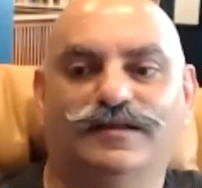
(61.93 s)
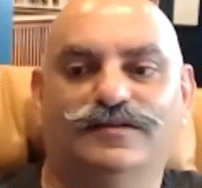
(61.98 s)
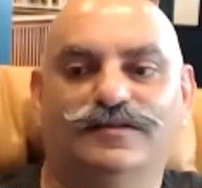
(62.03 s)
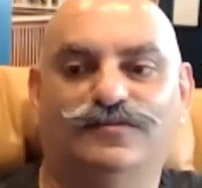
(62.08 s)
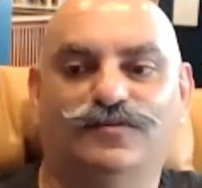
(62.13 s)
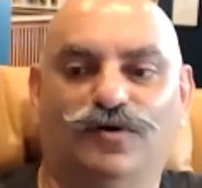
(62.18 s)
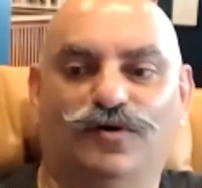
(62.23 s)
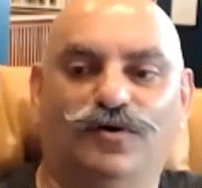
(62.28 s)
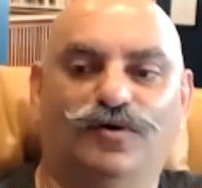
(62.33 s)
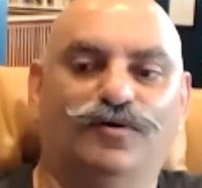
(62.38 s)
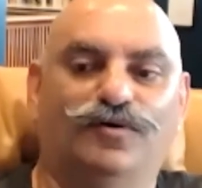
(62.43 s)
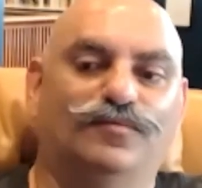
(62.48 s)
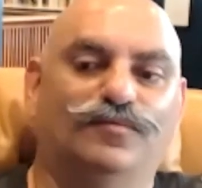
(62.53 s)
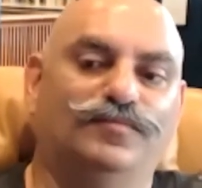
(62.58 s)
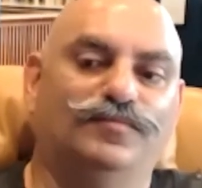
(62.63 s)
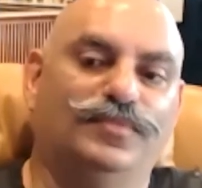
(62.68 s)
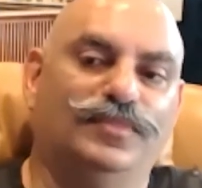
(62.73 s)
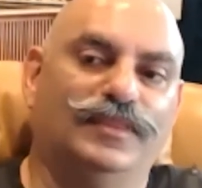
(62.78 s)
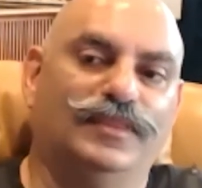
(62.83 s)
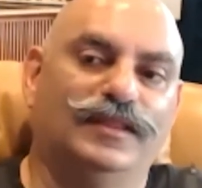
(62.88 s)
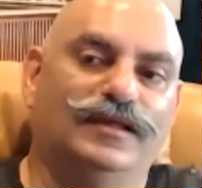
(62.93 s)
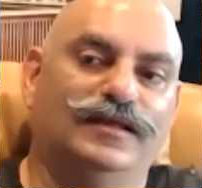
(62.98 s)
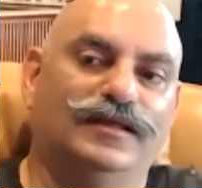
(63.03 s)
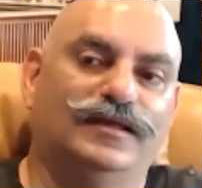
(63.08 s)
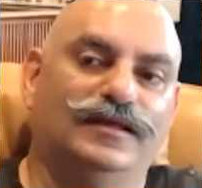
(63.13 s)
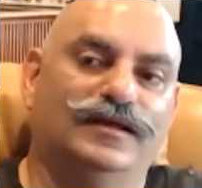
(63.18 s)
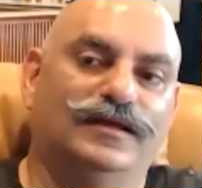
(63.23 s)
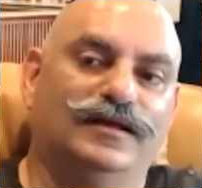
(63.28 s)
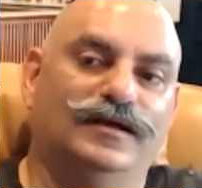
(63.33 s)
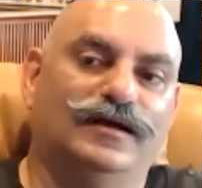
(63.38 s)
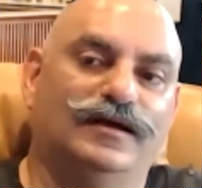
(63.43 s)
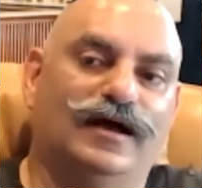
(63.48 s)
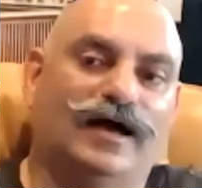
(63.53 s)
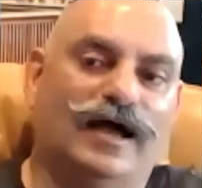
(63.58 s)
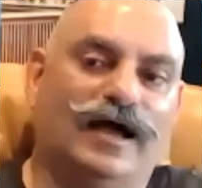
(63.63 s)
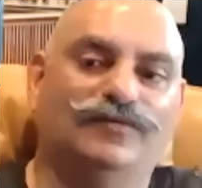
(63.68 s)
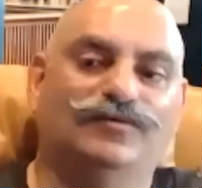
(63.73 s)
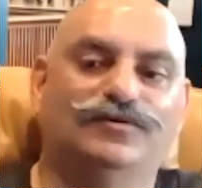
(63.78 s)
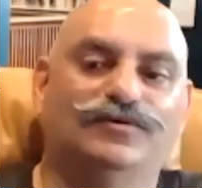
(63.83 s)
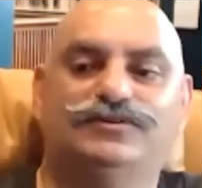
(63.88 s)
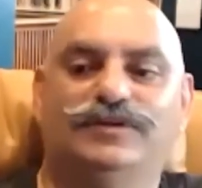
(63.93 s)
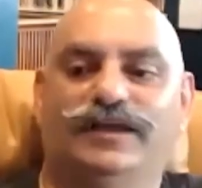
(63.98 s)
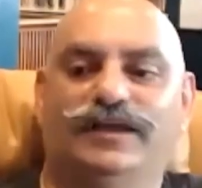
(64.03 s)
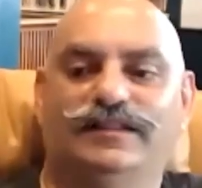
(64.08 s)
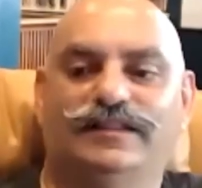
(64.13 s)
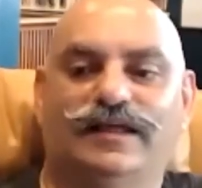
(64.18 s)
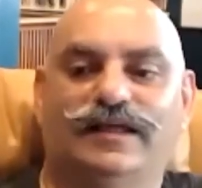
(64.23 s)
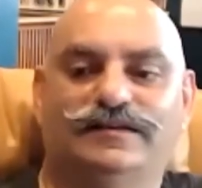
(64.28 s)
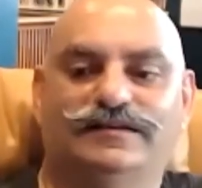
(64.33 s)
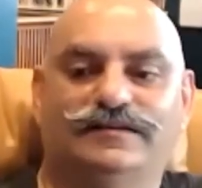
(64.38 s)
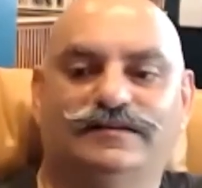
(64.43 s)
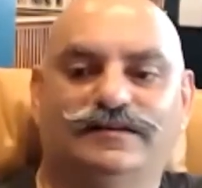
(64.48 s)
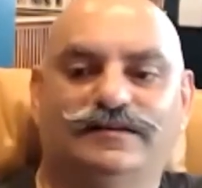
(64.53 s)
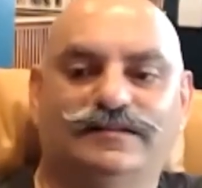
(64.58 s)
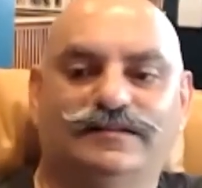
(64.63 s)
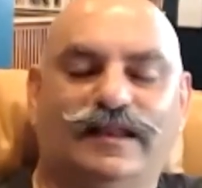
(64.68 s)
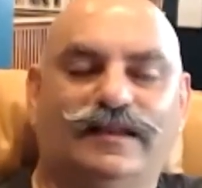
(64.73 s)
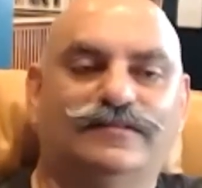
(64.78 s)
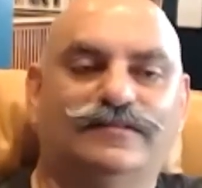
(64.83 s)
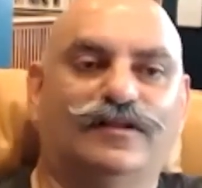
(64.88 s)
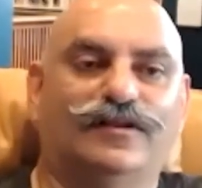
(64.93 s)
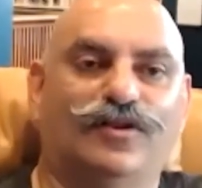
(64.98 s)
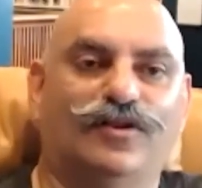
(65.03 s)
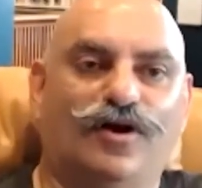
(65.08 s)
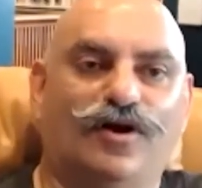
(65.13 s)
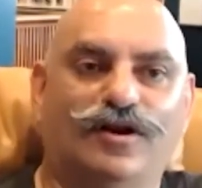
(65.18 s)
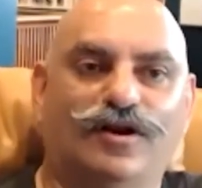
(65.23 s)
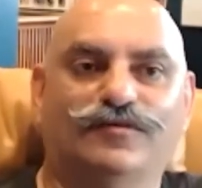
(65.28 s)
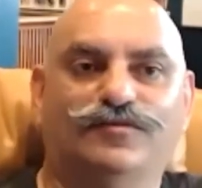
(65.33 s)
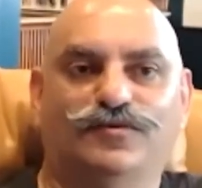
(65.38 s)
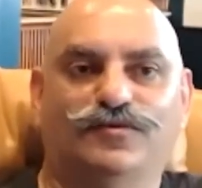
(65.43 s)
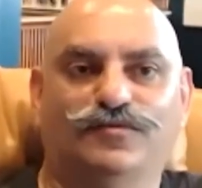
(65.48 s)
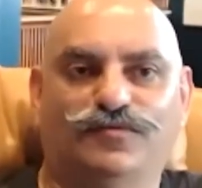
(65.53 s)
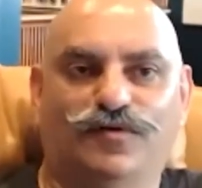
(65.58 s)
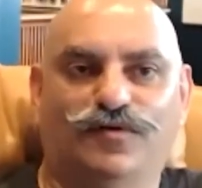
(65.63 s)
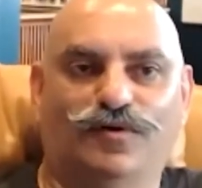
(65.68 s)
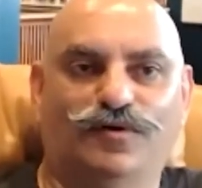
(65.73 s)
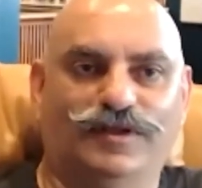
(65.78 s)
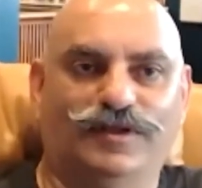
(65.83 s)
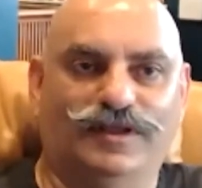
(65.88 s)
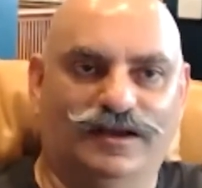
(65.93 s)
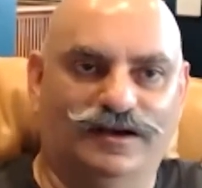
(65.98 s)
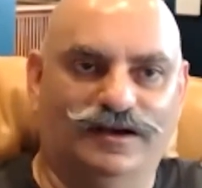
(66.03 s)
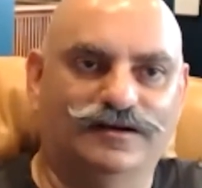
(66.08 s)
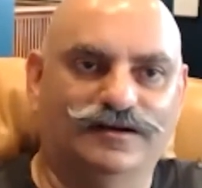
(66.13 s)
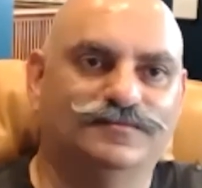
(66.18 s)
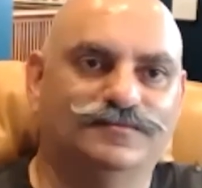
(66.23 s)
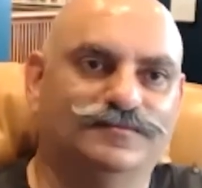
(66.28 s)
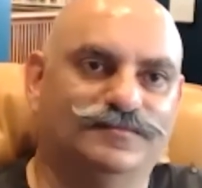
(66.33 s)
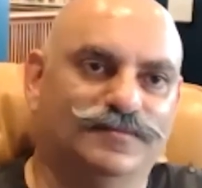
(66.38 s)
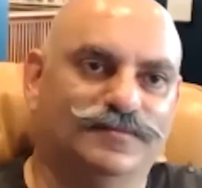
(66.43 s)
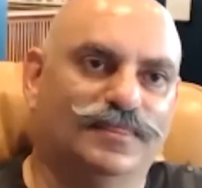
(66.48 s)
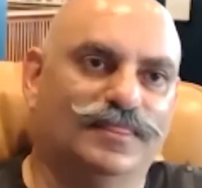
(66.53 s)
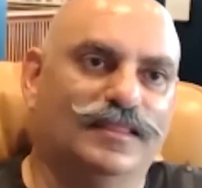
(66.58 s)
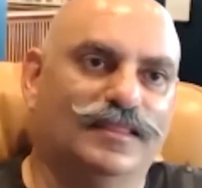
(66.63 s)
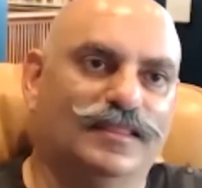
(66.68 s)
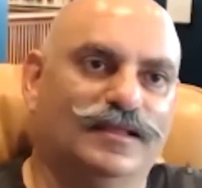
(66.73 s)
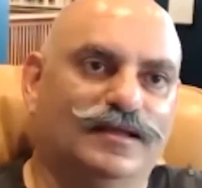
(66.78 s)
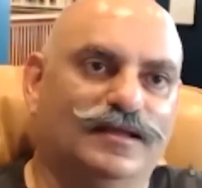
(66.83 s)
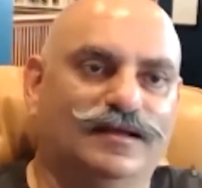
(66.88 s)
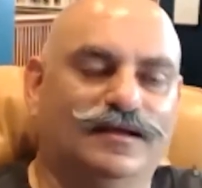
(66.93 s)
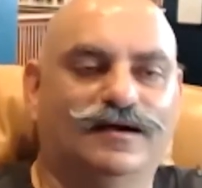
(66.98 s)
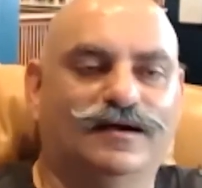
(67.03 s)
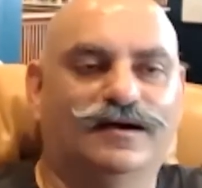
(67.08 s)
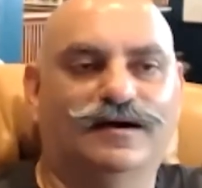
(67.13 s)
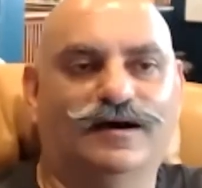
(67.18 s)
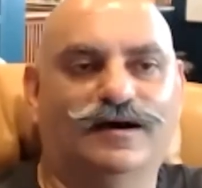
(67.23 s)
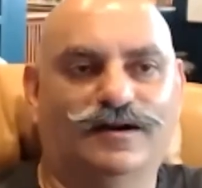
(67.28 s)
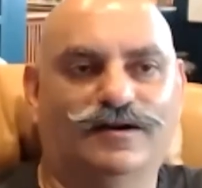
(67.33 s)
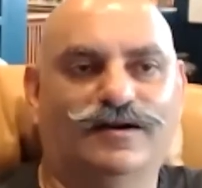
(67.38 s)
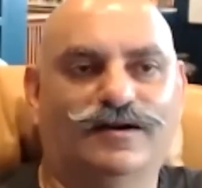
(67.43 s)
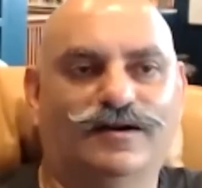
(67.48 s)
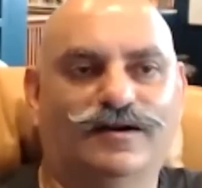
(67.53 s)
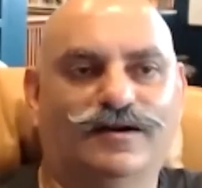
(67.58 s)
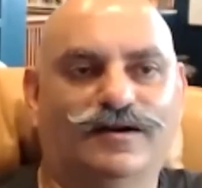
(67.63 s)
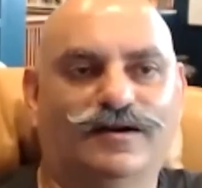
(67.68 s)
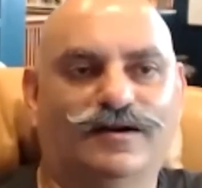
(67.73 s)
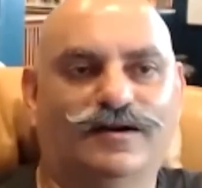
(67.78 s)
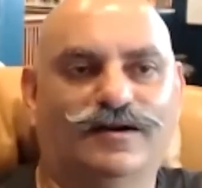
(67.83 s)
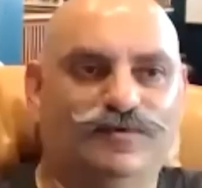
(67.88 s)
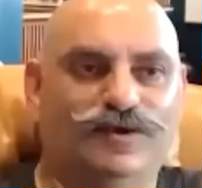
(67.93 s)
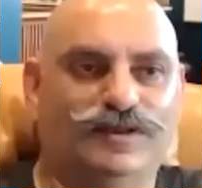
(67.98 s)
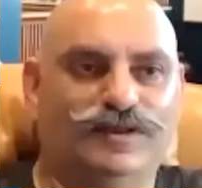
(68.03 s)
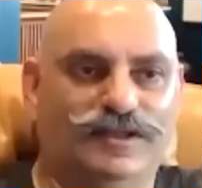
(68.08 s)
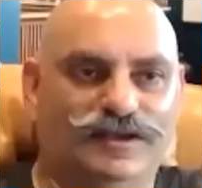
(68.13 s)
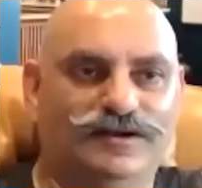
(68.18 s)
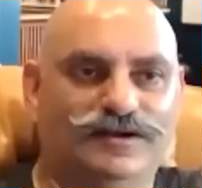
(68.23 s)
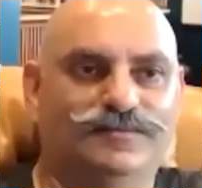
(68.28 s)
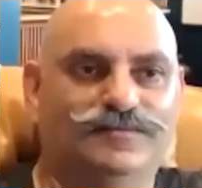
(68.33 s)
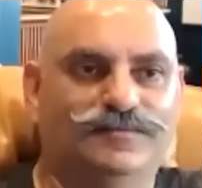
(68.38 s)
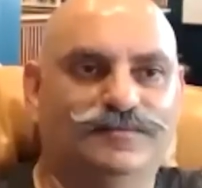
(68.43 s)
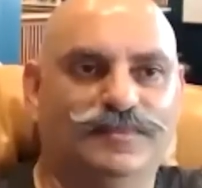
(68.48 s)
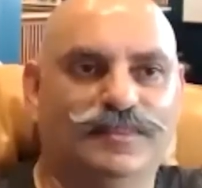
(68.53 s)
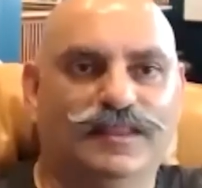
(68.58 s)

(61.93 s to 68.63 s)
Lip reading: So I would say that there's a lot of euphoria around Nvidia.